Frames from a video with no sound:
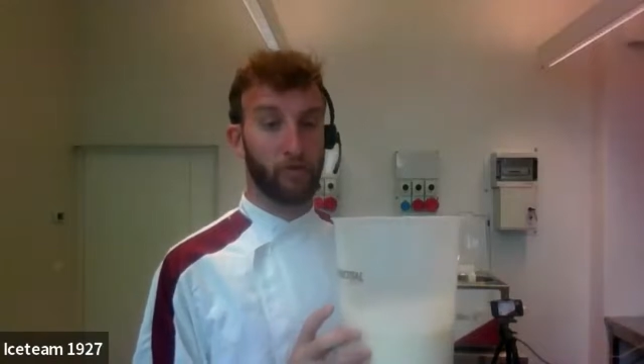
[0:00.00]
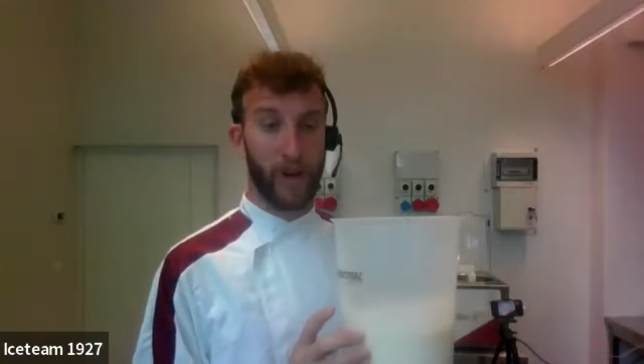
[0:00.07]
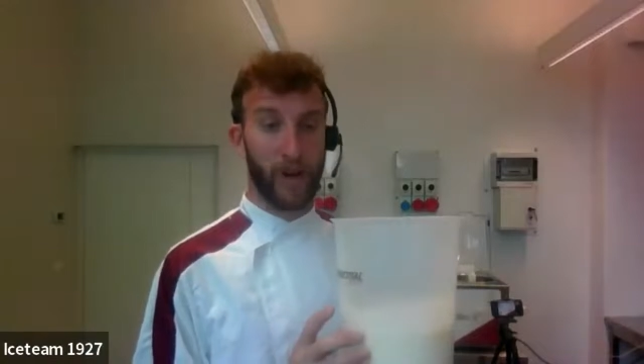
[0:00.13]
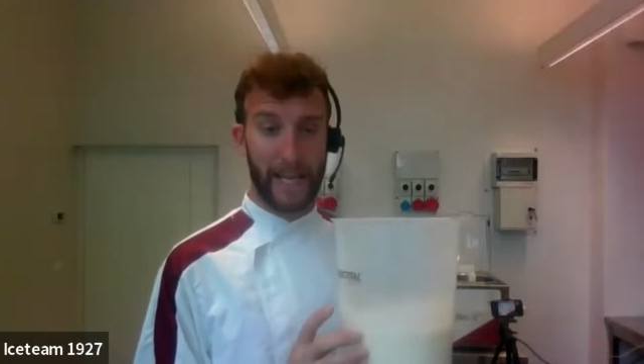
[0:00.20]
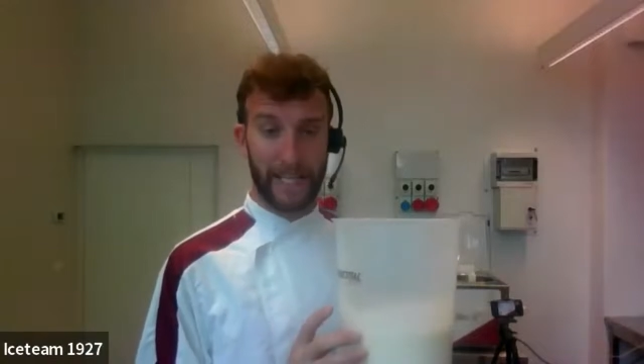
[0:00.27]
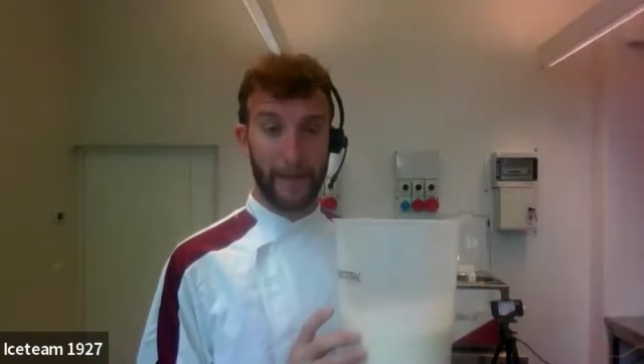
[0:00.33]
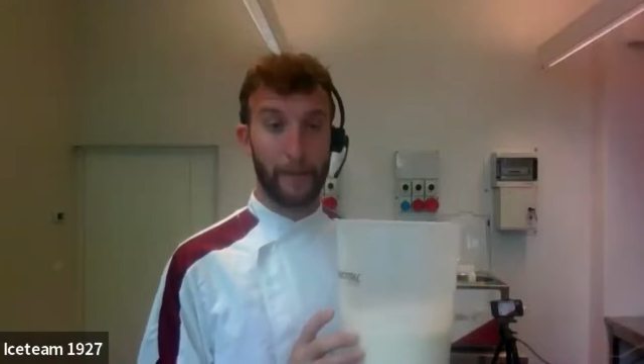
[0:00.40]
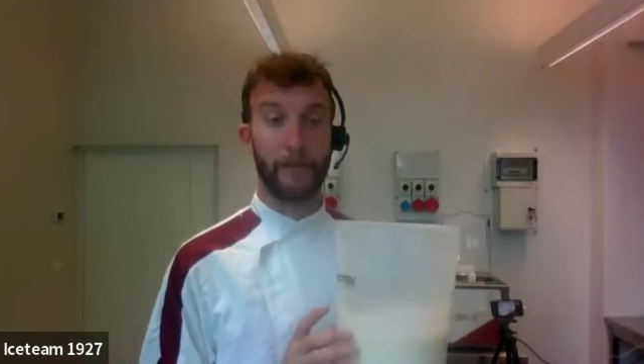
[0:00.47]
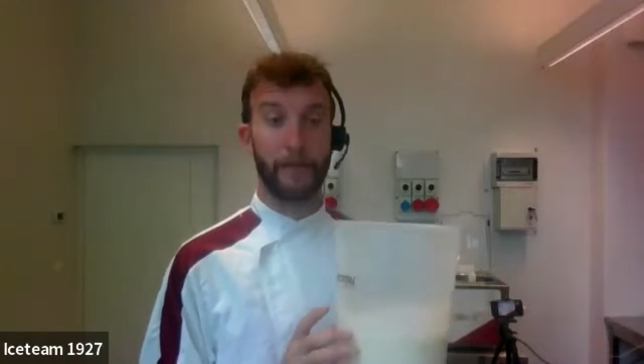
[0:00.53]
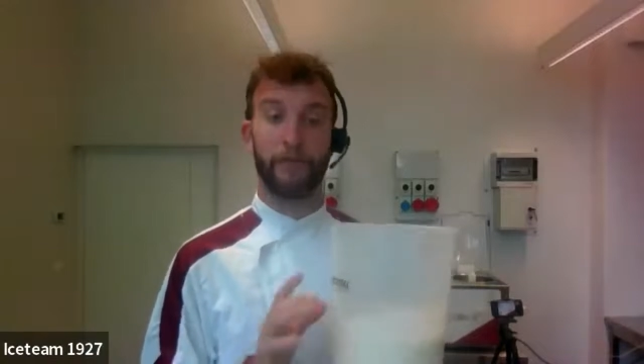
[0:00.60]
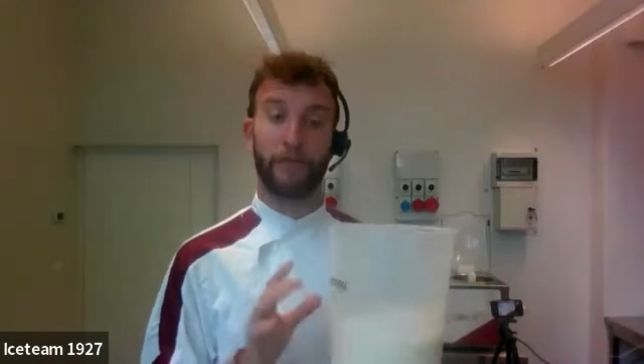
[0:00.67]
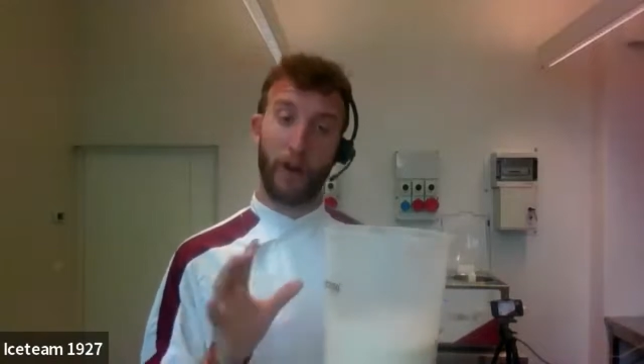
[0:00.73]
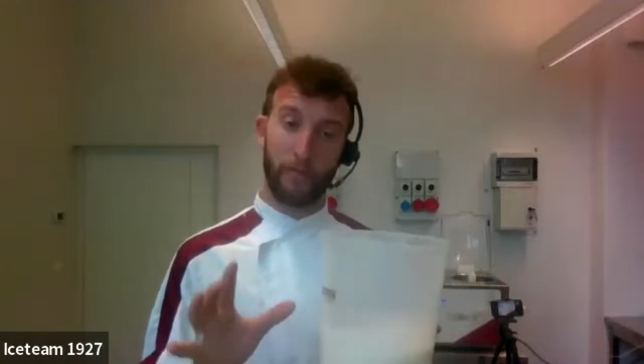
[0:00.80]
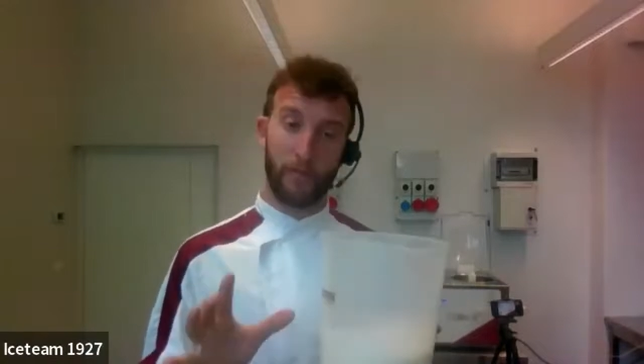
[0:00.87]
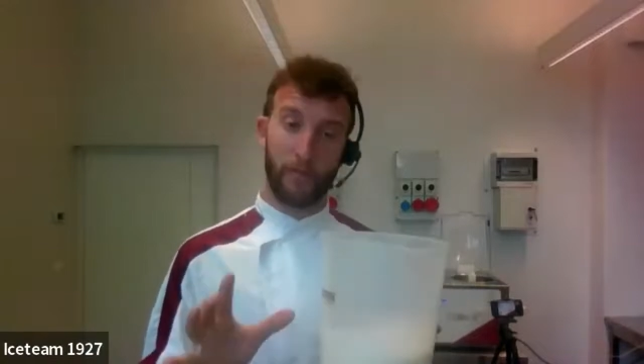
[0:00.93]
recipe
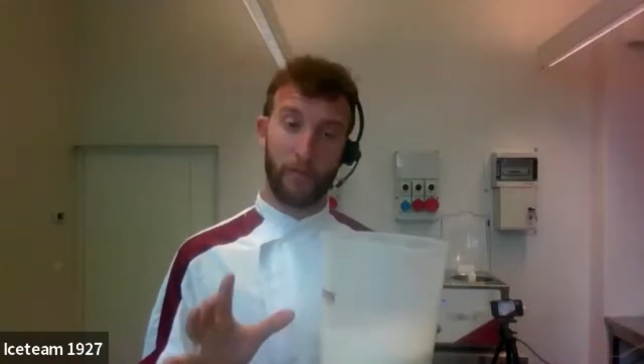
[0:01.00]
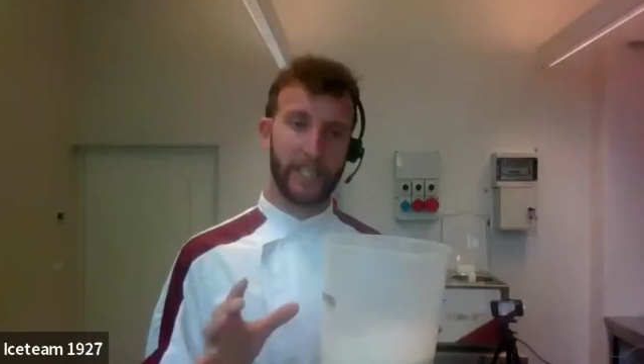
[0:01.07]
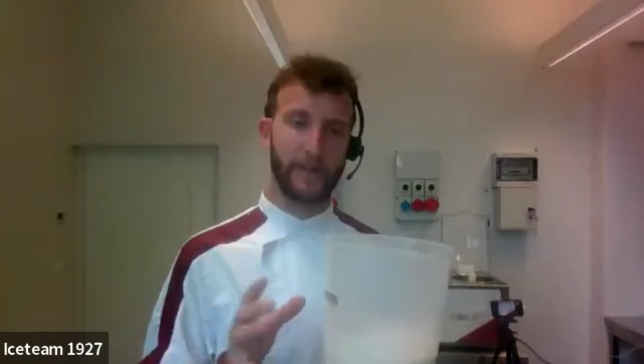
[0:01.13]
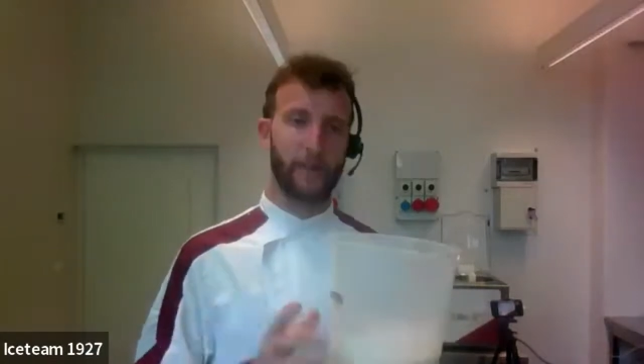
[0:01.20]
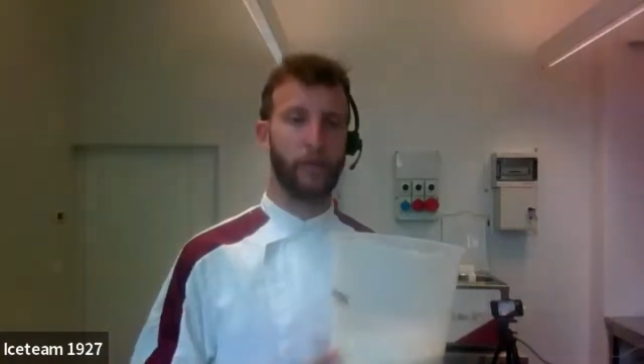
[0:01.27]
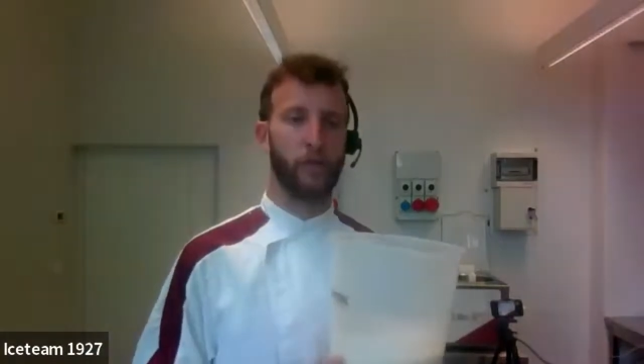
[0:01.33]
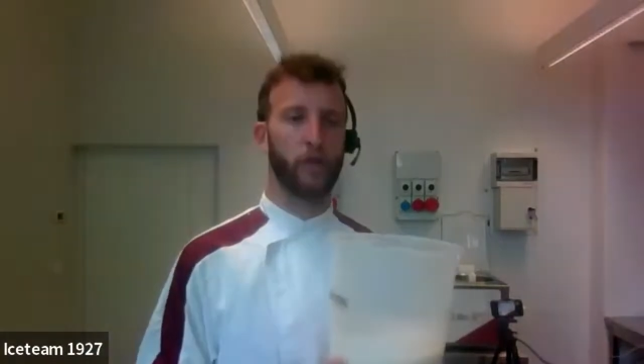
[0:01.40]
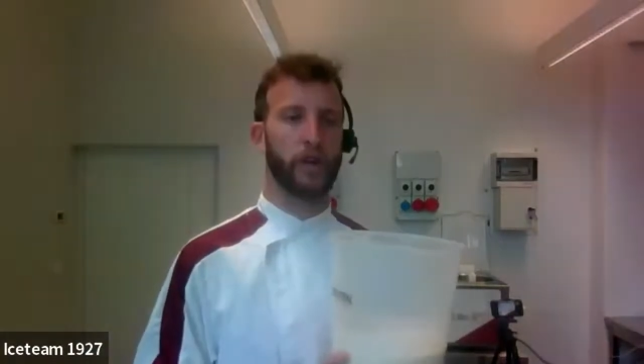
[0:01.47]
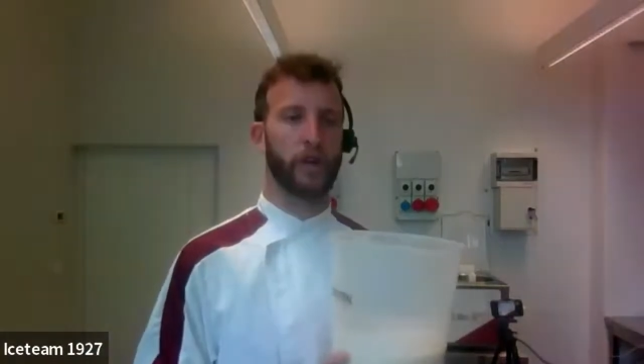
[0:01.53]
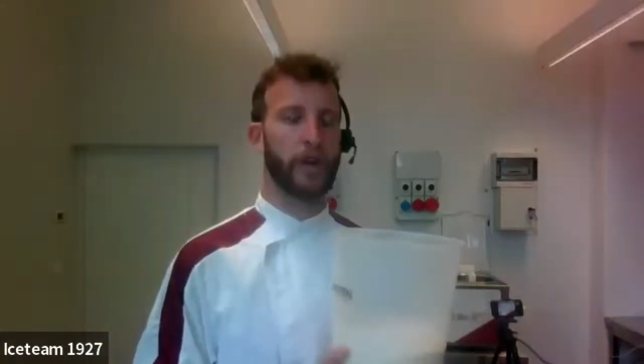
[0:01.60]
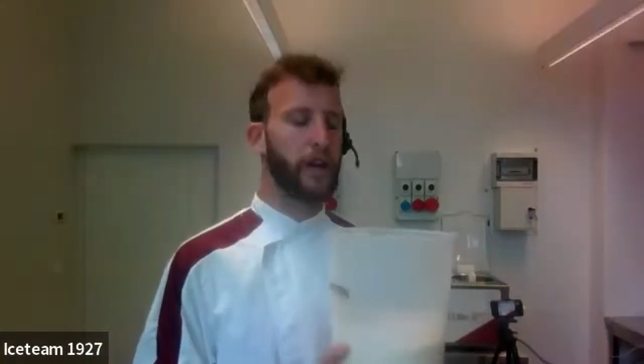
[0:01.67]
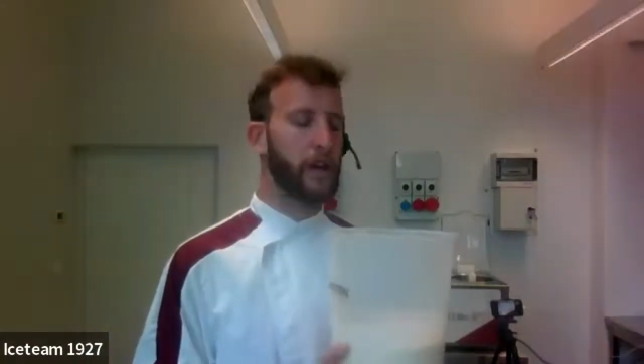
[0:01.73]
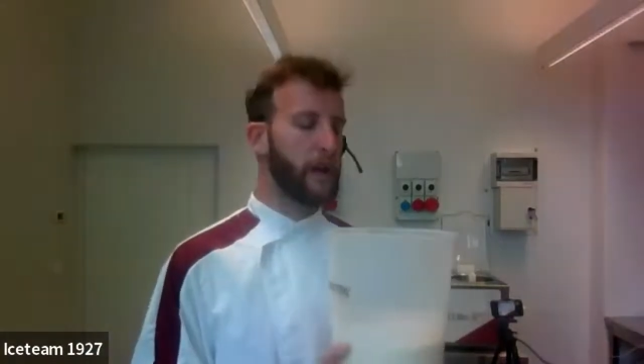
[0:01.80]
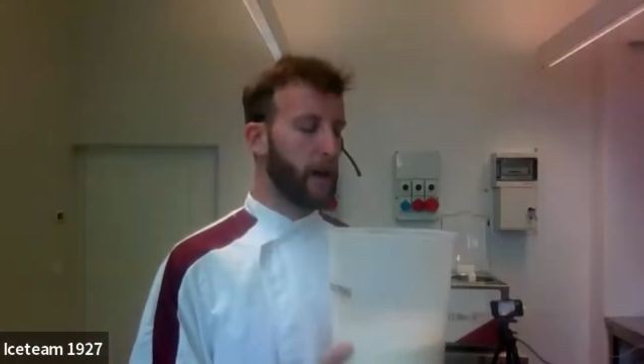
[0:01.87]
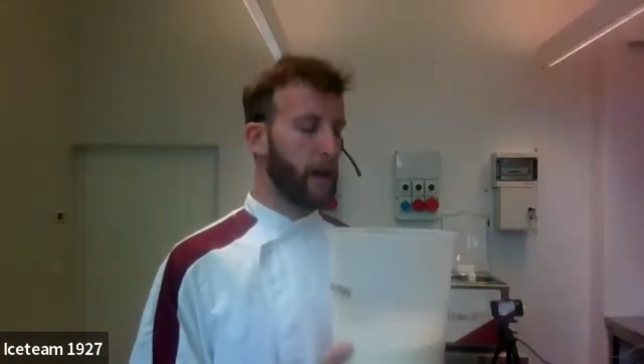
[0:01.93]
from the recipe book